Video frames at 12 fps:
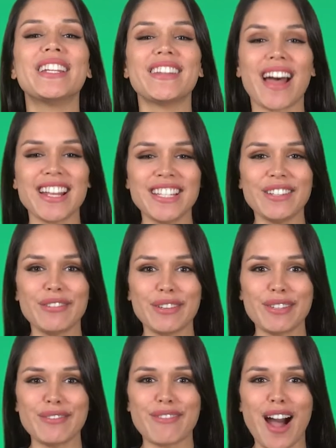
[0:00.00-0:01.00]
in
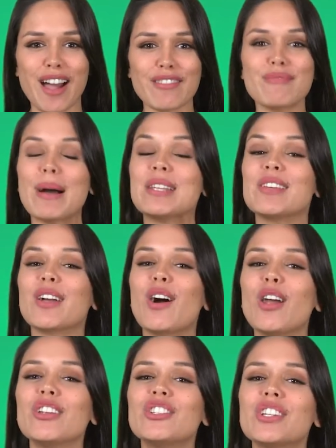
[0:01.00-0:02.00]
1955 by
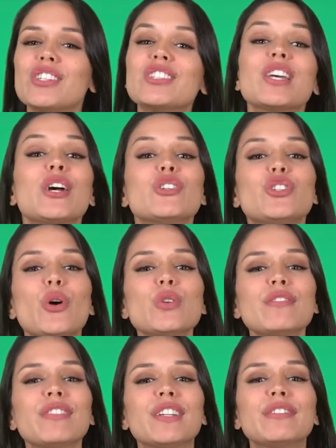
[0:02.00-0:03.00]
psychologists
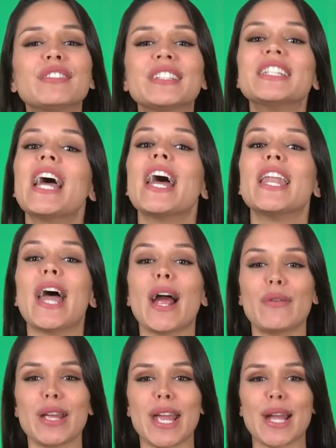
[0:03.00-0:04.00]
Joseph Luften and
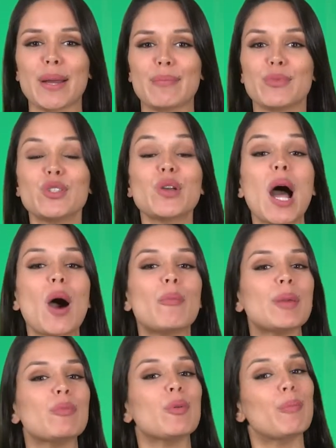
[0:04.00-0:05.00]
Harry Ingham to help
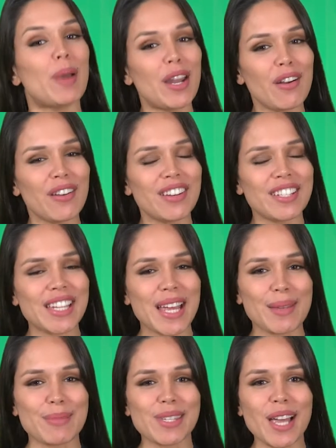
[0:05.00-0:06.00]
people better understand
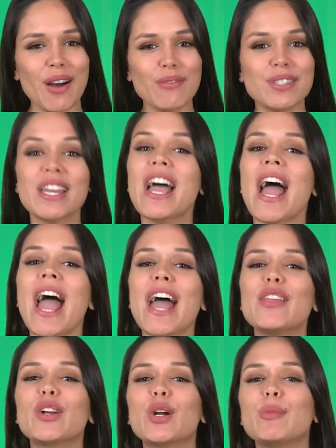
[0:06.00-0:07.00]
themselves and
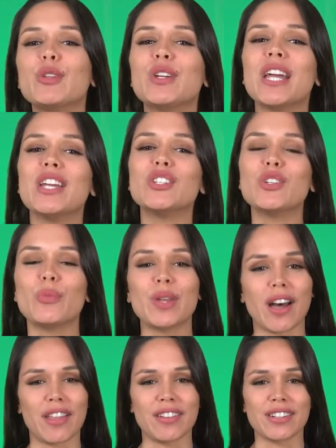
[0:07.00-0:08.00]
their communication with
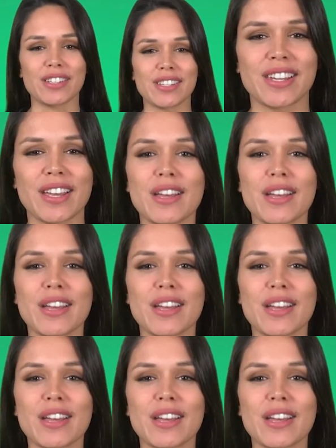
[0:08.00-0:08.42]
others.